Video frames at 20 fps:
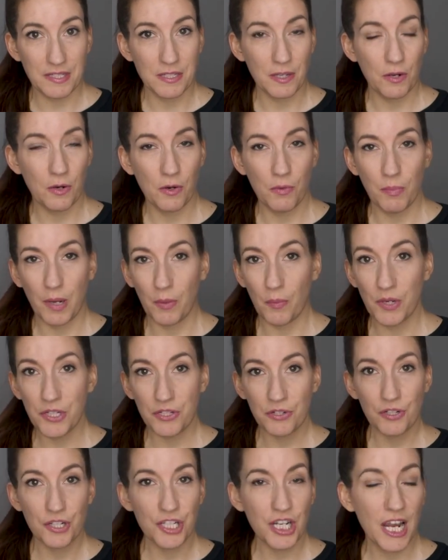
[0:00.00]
So my
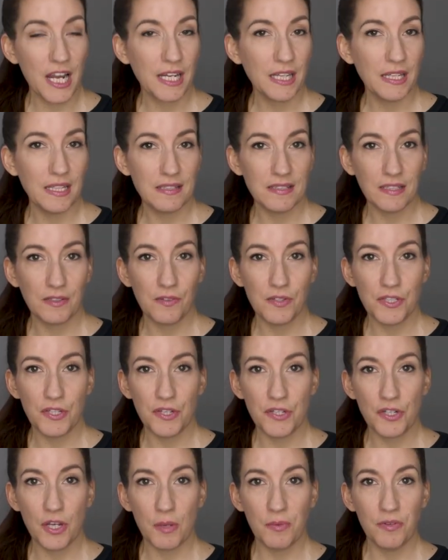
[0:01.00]
winter jackets, it goes
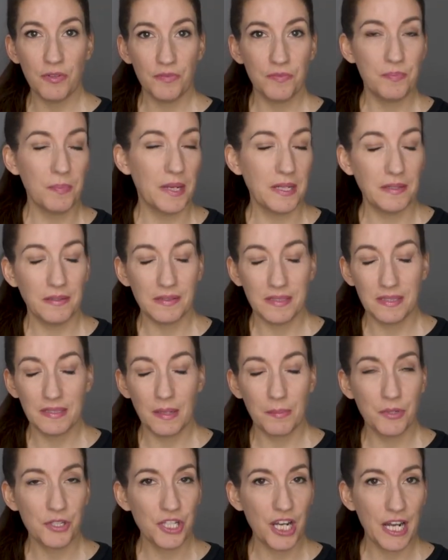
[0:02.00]
on top of my
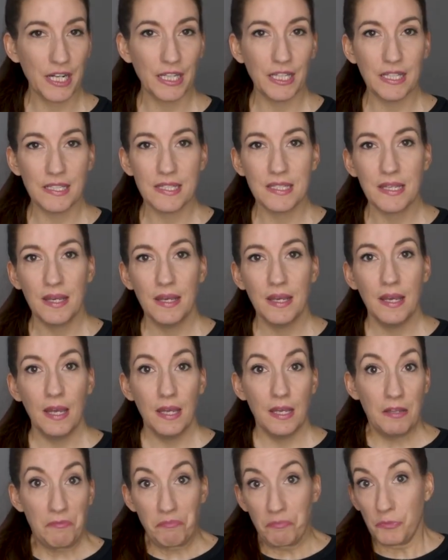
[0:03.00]
summer jackets,
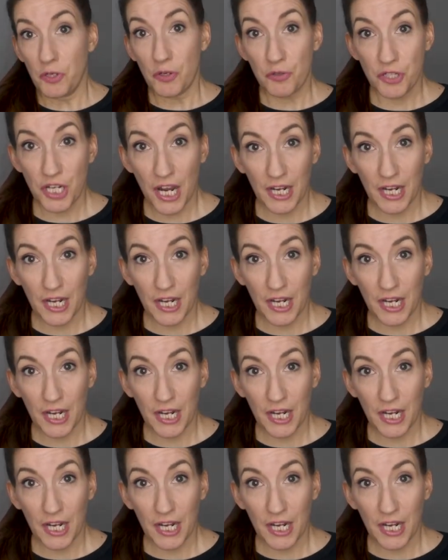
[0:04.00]
no